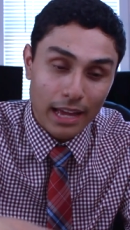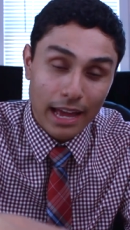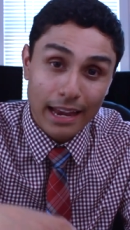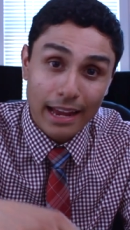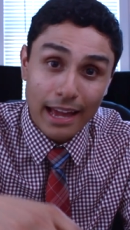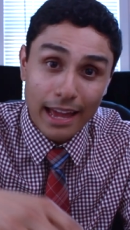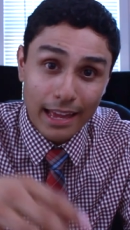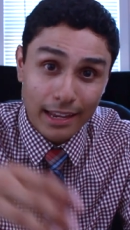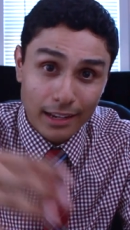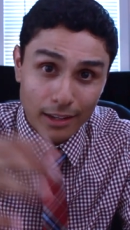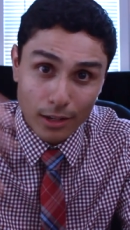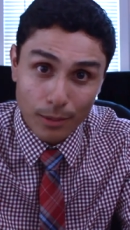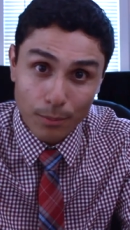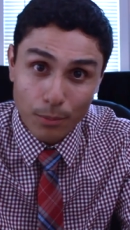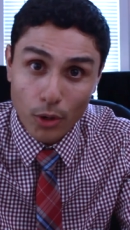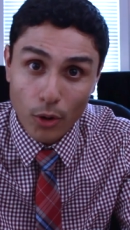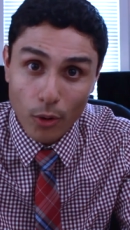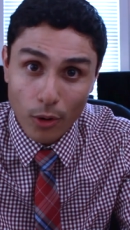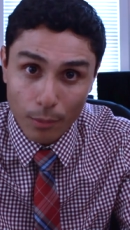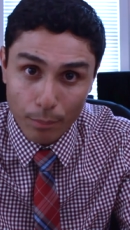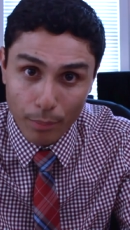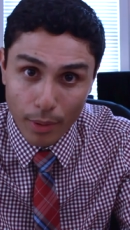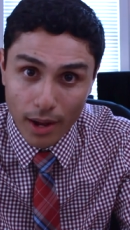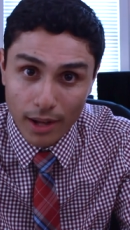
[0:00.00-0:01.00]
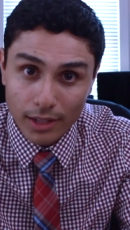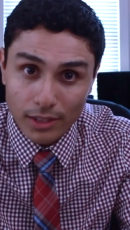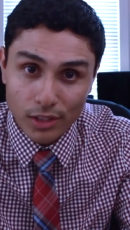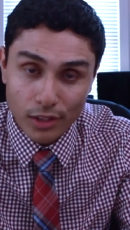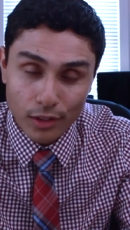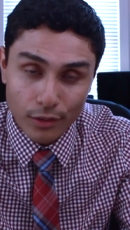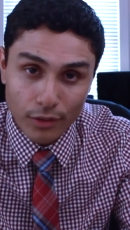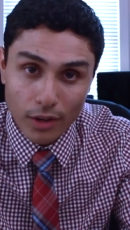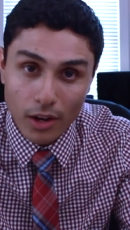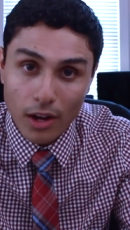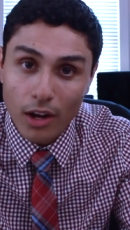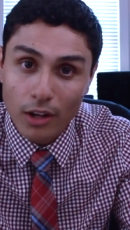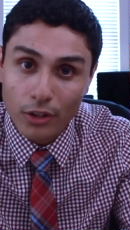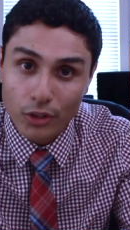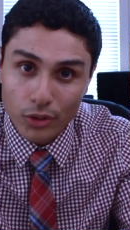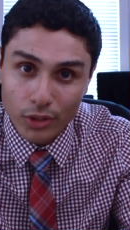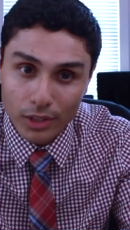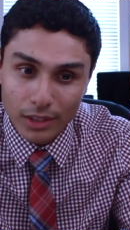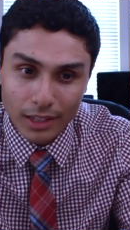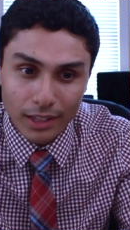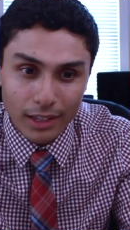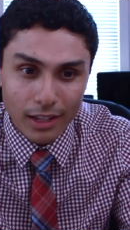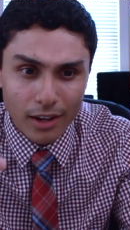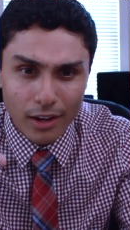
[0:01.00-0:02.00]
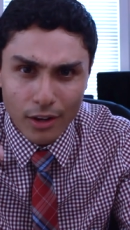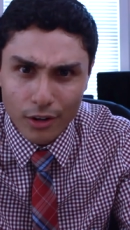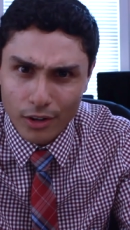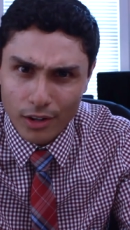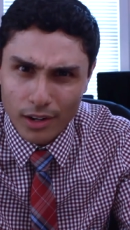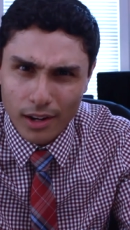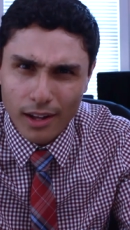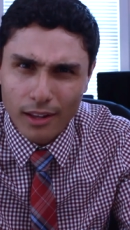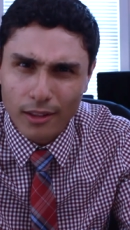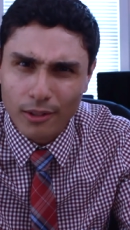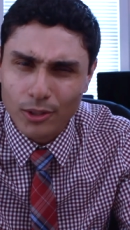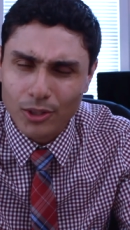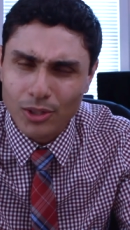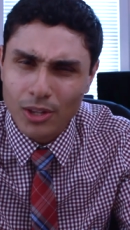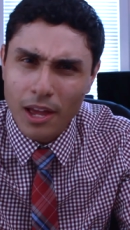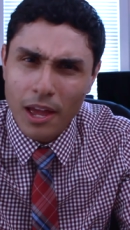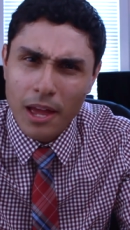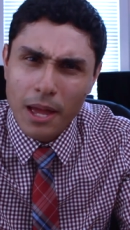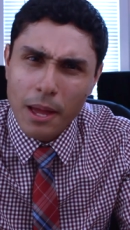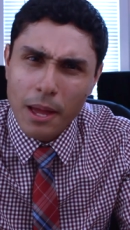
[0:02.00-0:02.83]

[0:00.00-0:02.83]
and I ended up going positive one hundred, like one hundred dollars.